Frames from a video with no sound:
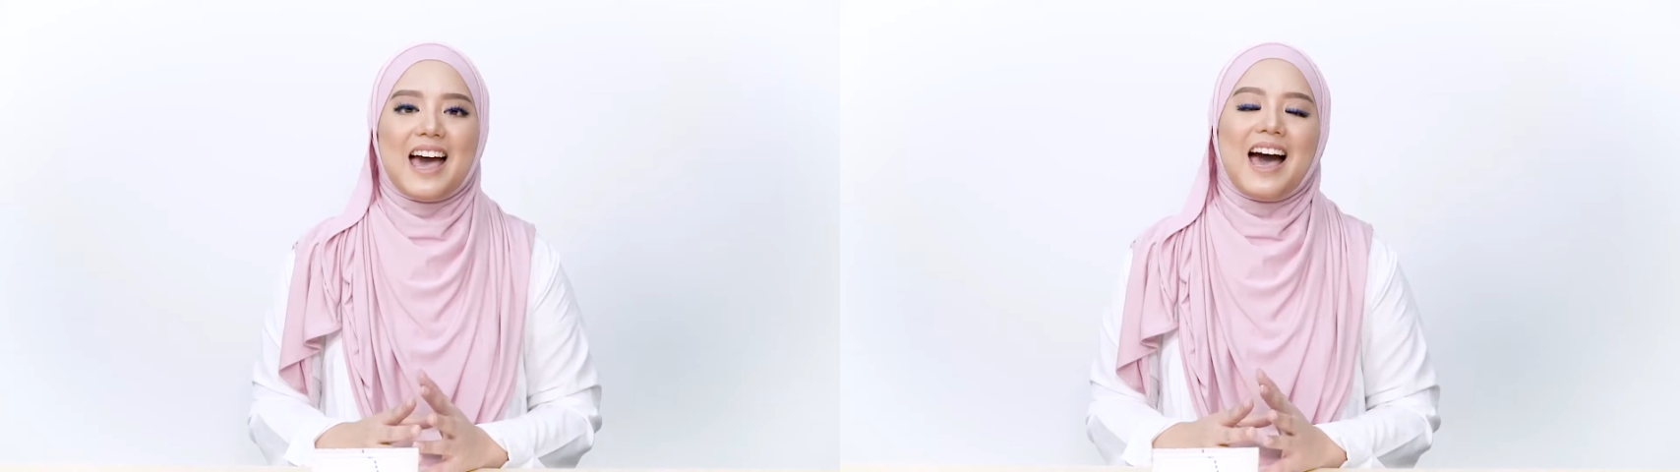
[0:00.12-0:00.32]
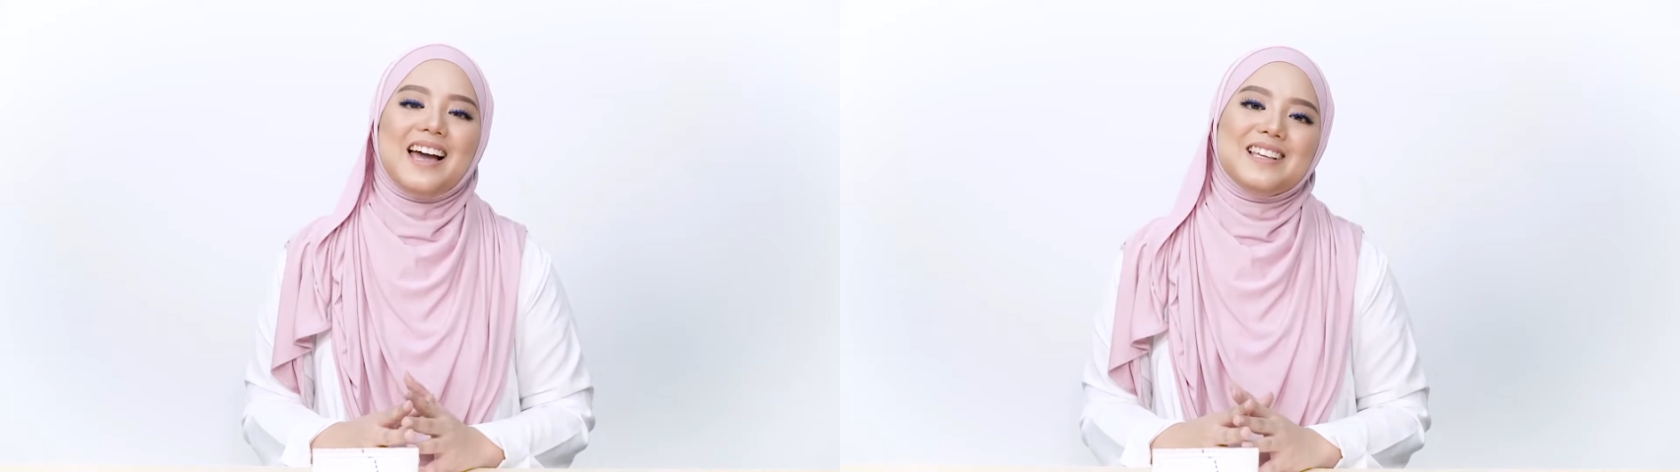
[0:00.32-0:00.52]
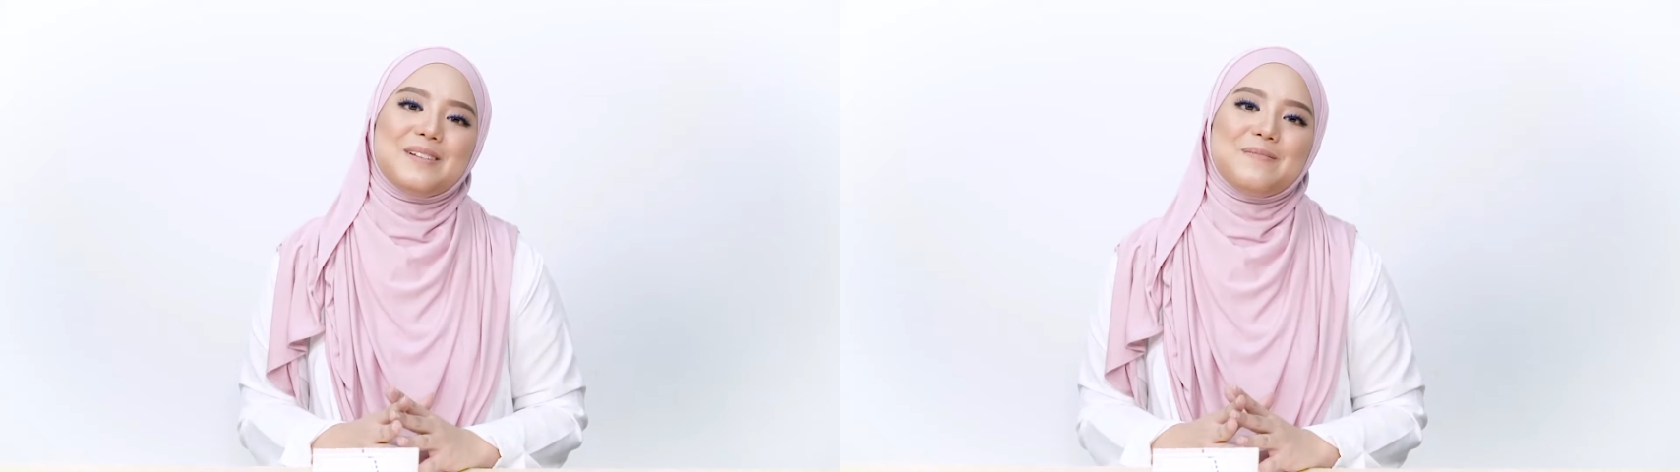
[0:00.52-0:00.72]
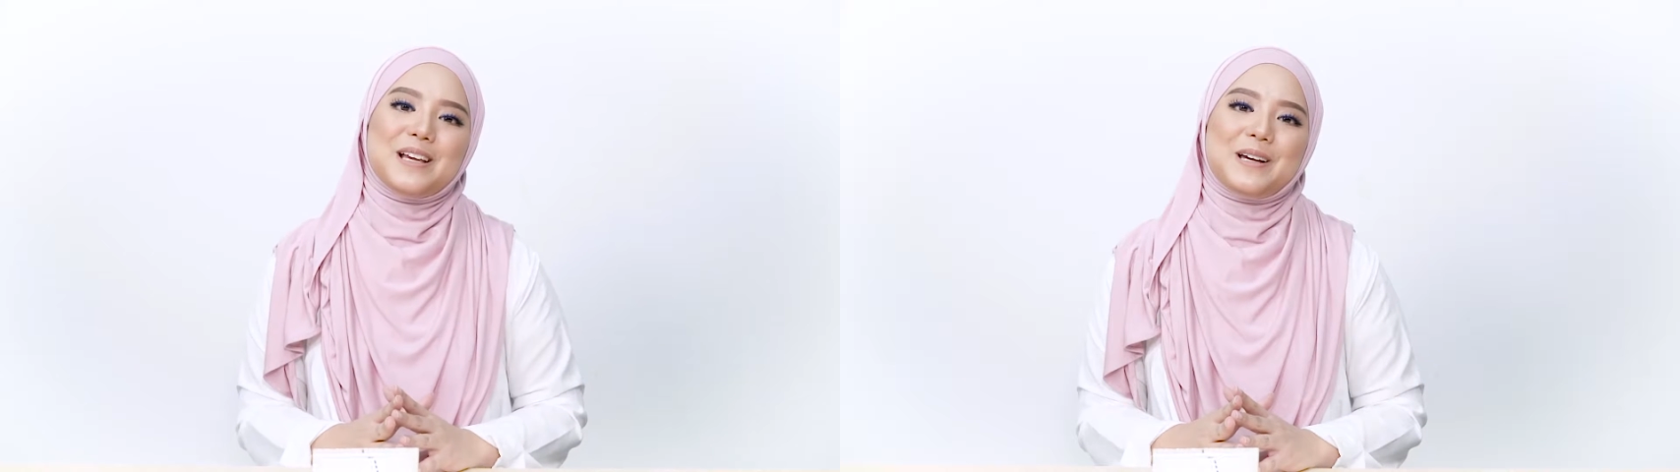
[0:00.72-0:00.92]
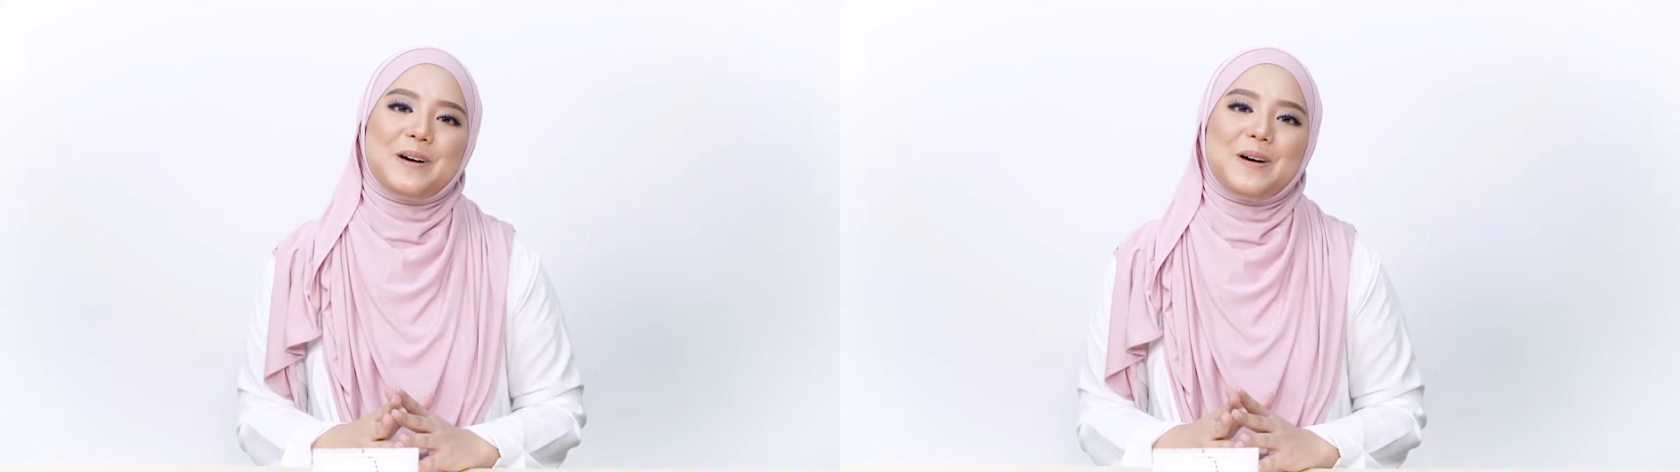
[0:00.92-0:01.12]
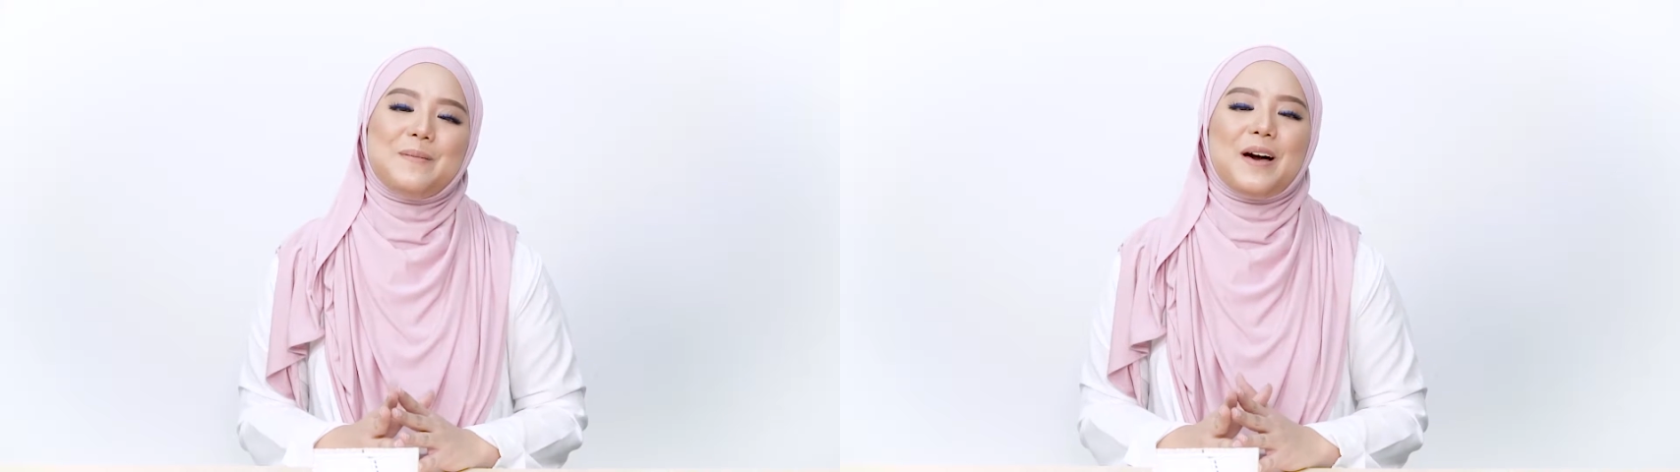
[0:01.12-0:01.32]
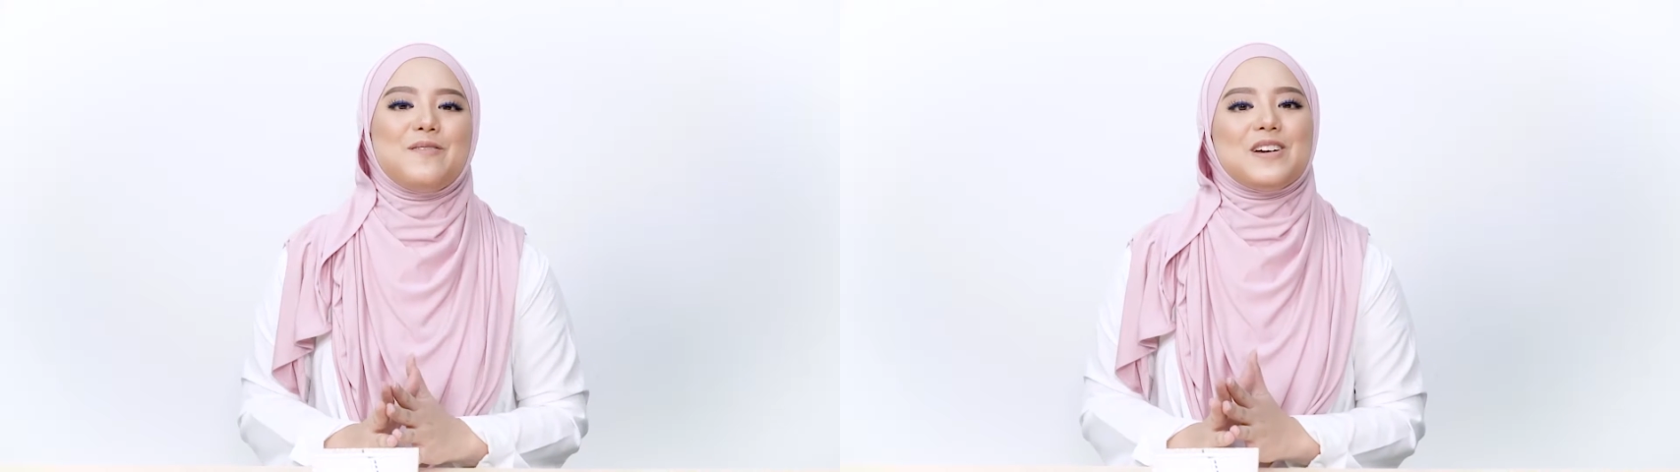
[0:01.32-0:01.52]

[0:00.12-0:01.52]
Hi, Assalamualaikum. I'm